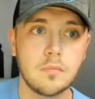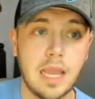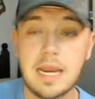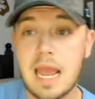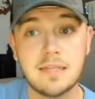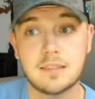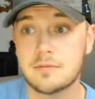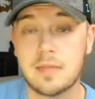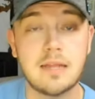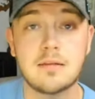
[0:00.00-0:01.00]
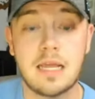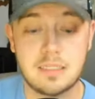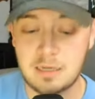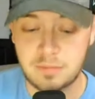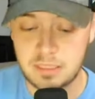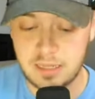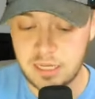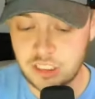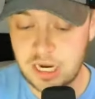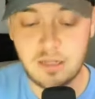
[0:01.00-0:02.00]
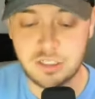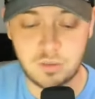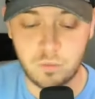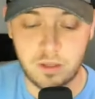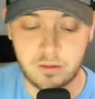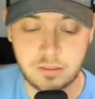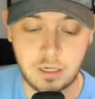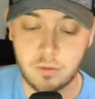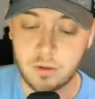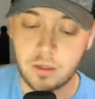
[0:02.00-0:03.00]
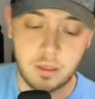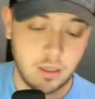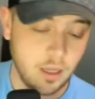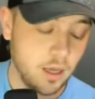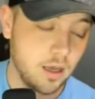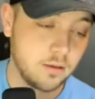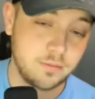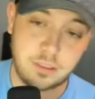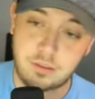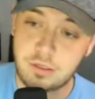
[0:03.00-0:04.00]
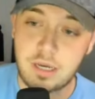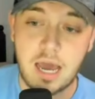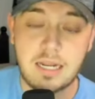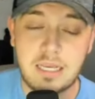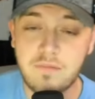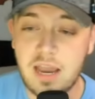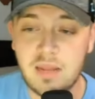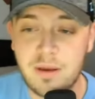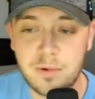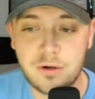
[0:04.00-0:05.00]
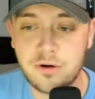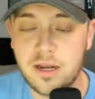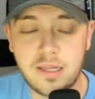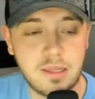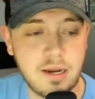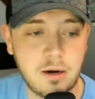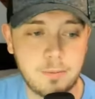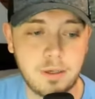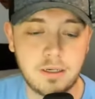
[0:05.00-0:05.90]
And that's something that they challenged them with. So you got to give Alabama credit there, but